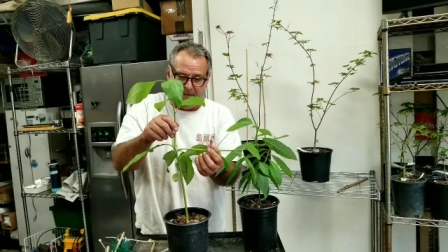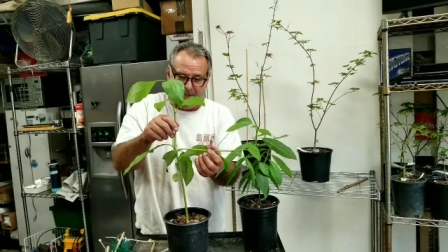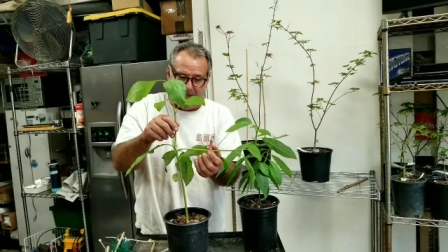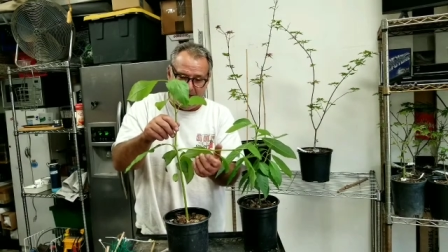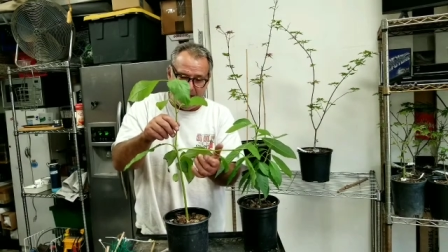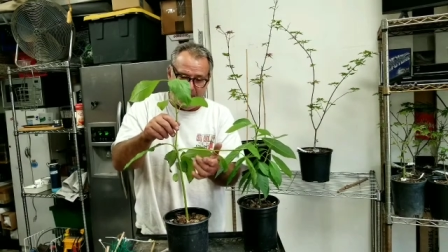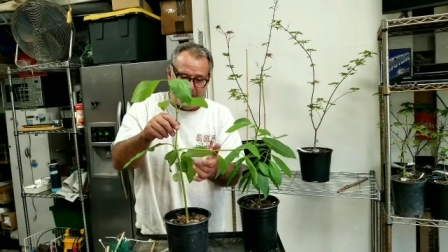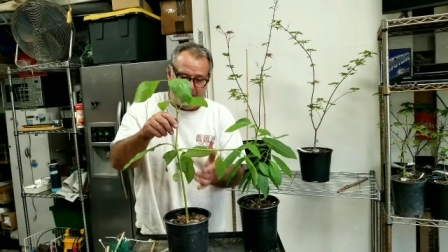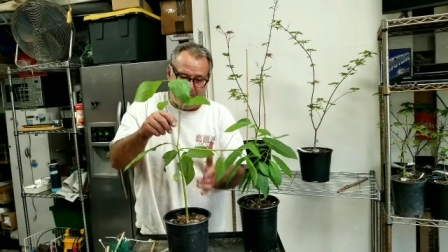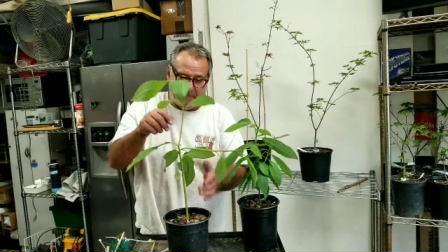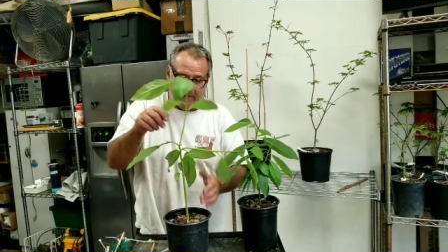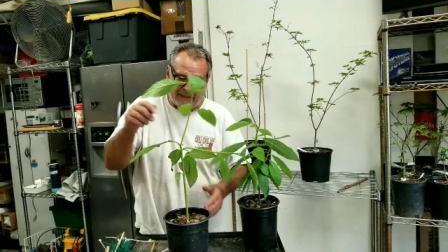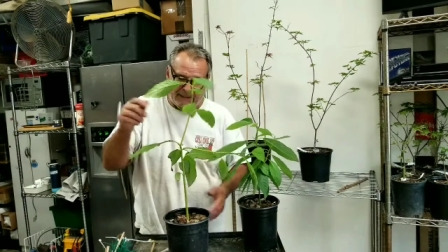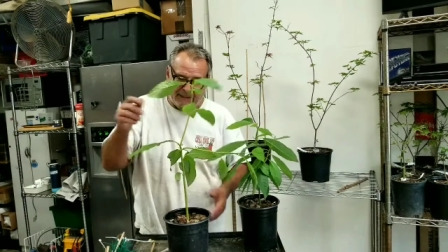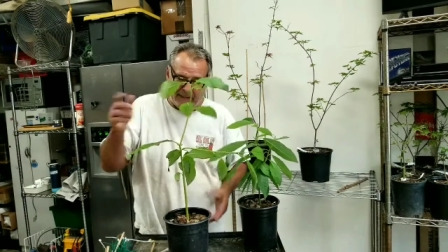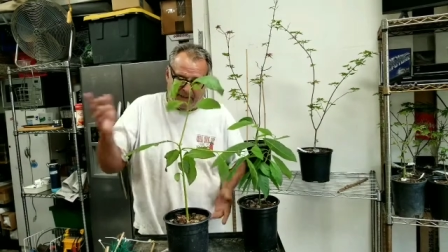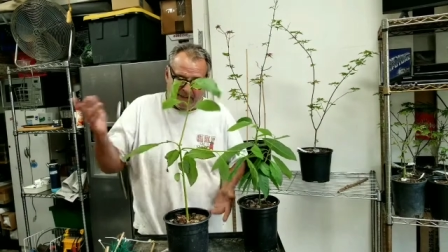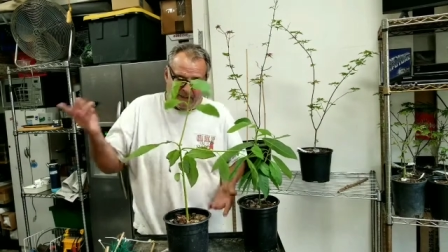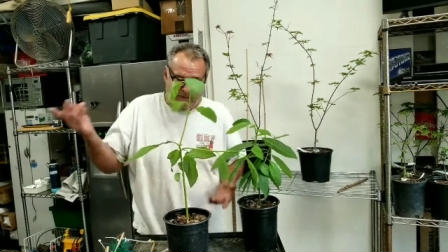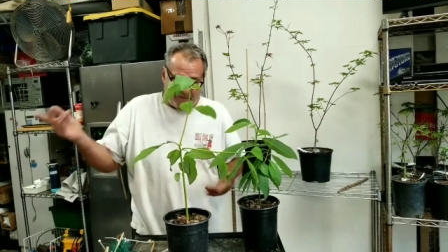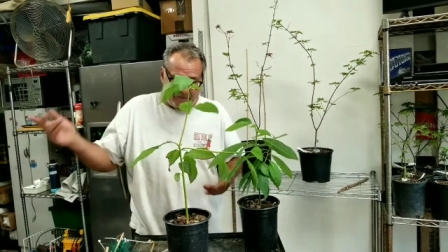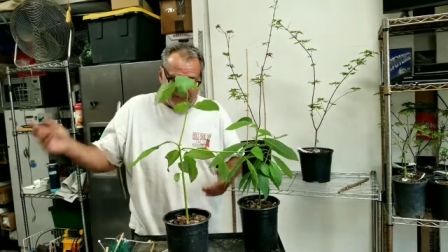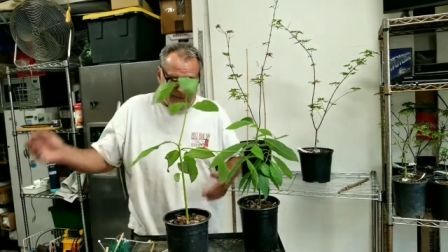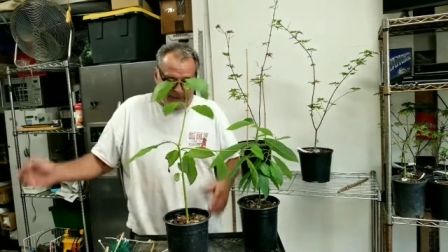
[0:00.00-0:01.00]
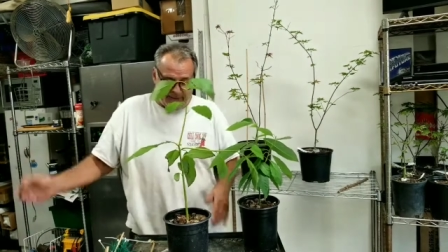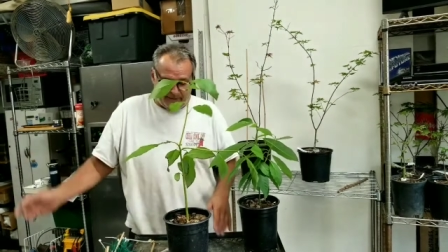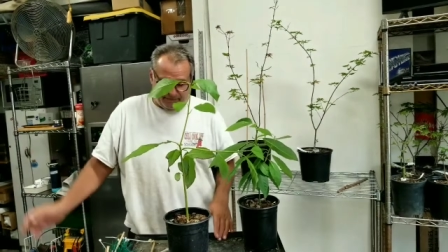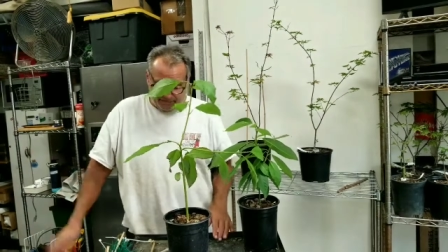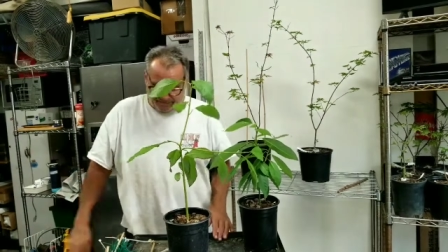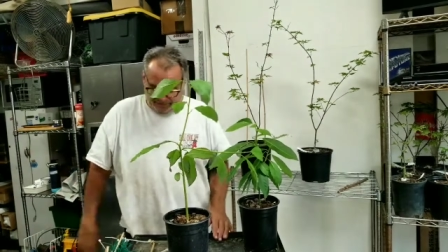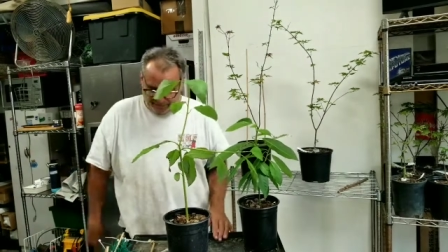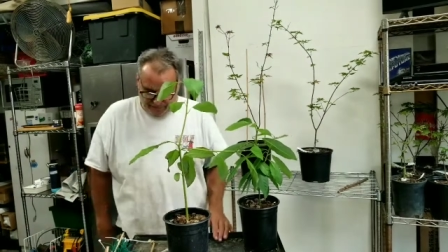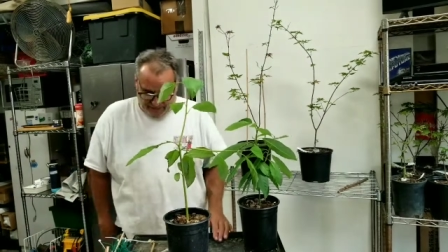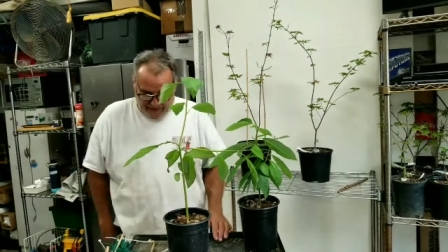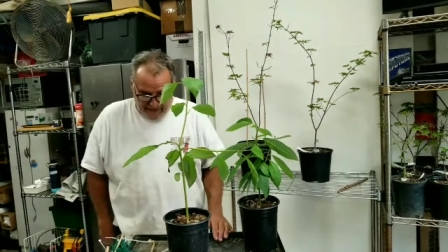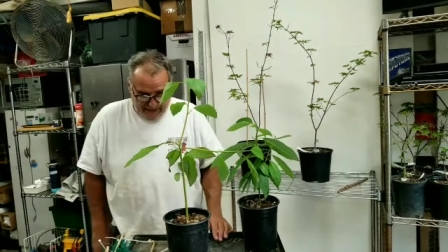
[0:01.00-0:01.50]
Oh, well,
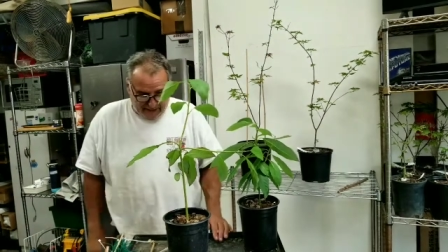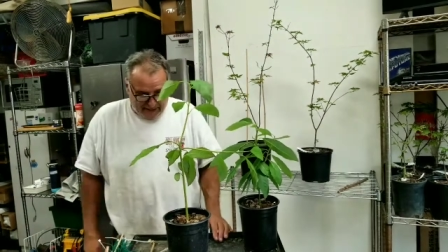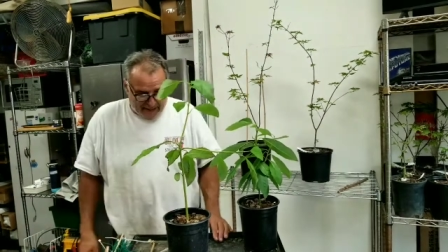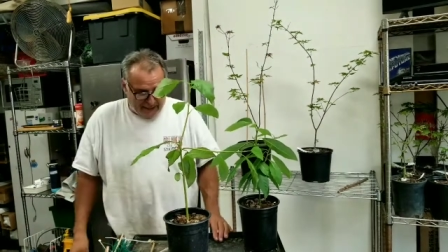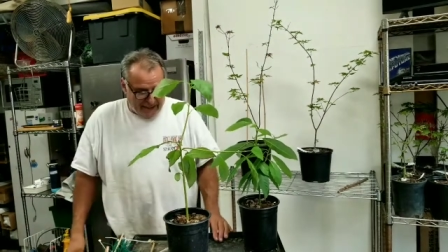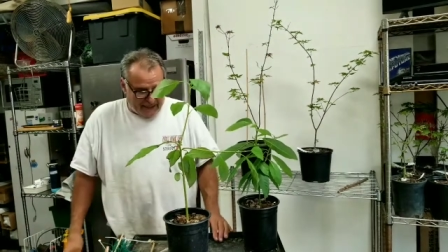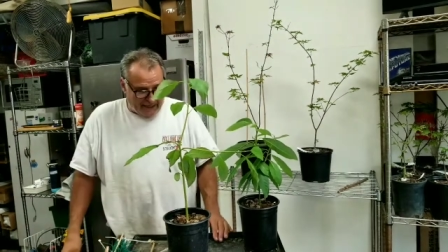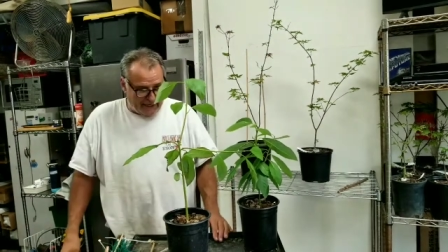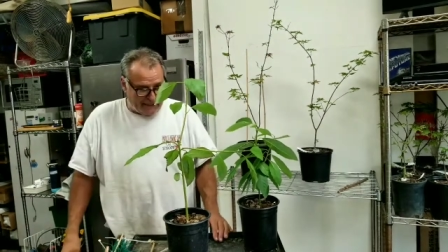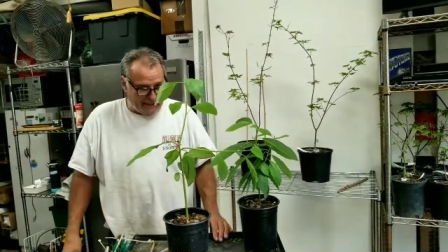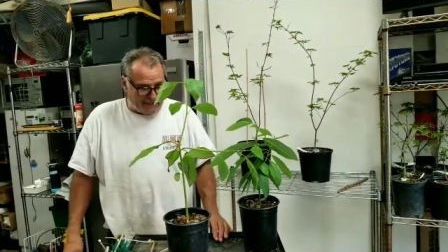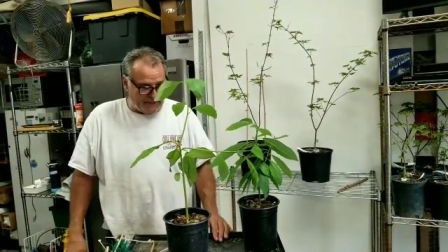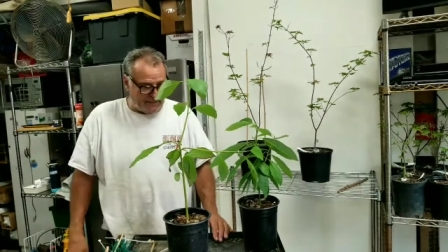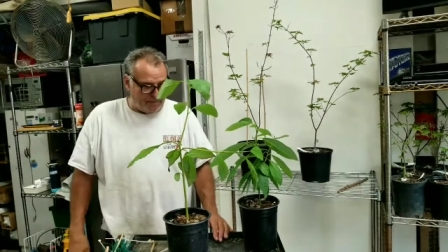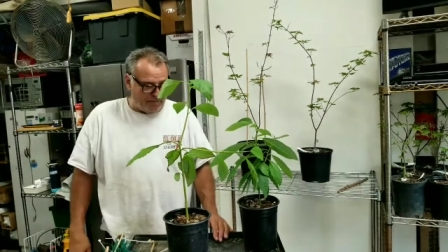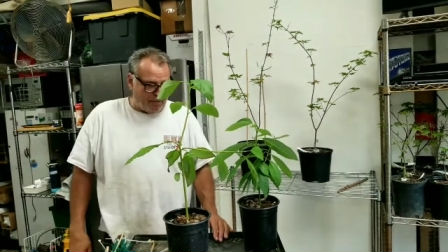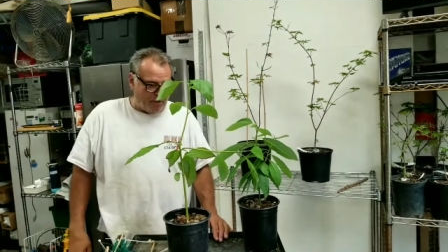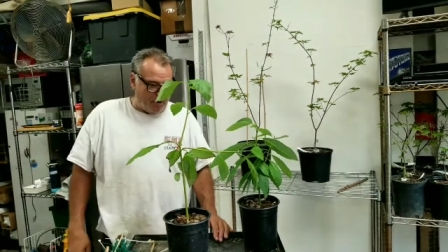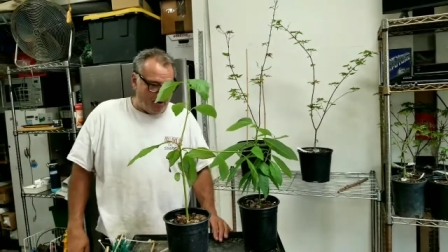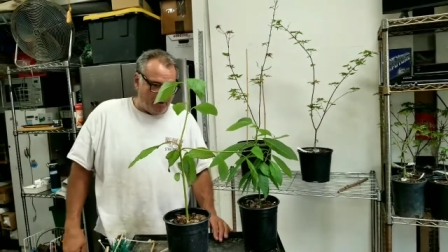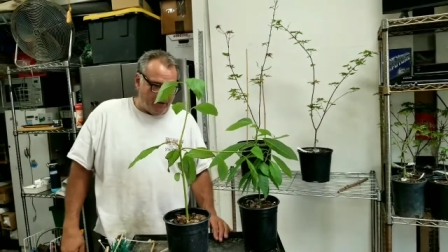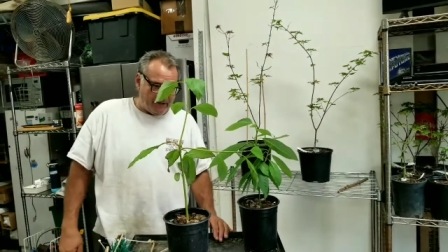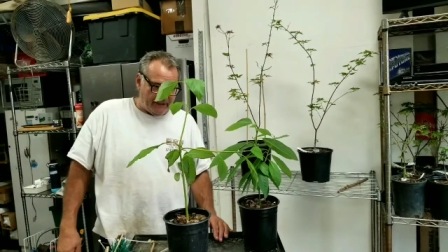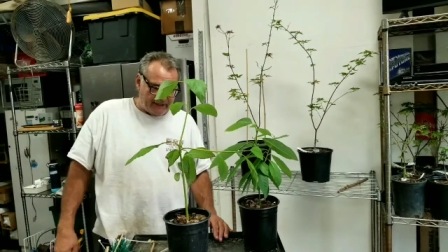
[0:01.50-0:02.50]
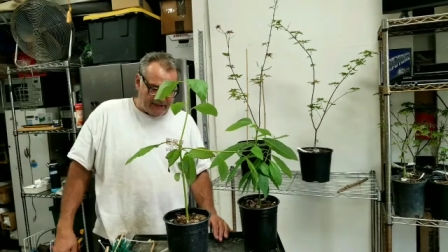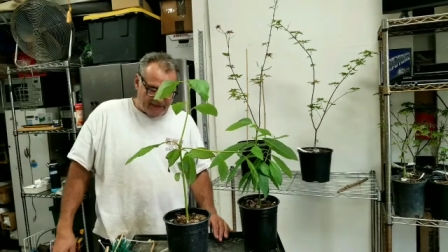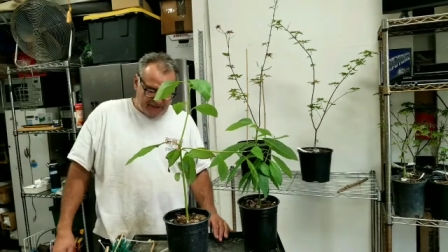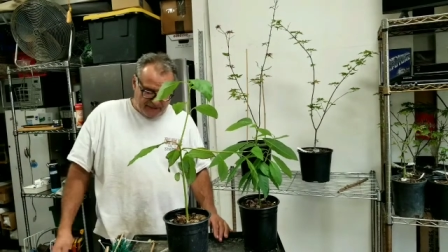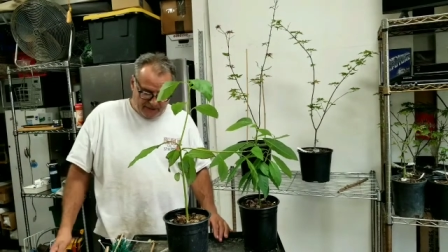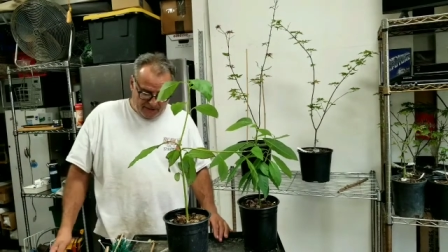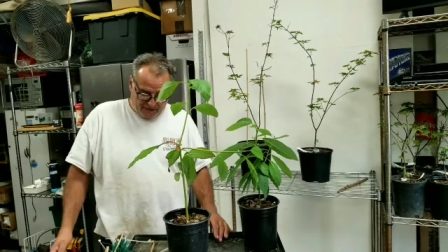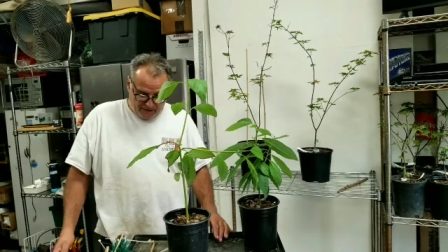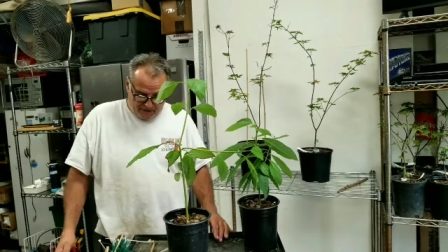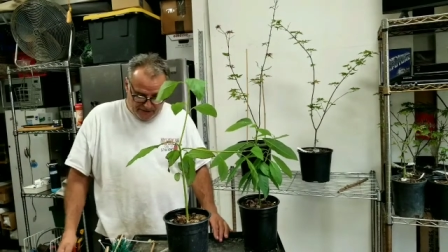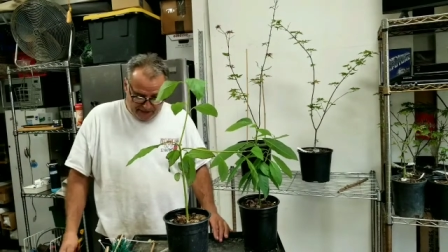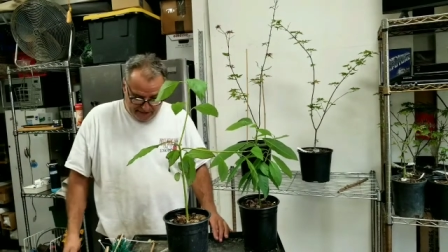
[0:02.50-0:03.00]
I just broke it,
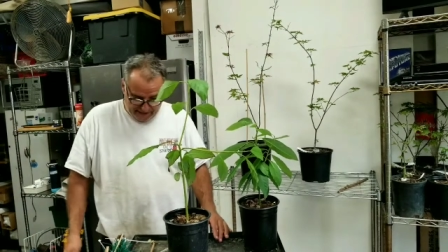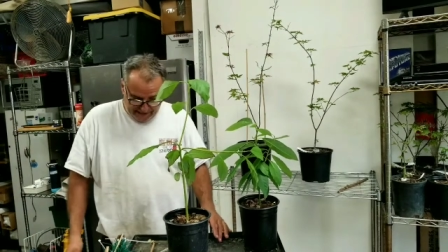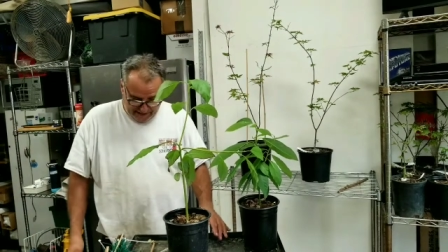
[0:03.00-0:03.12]
so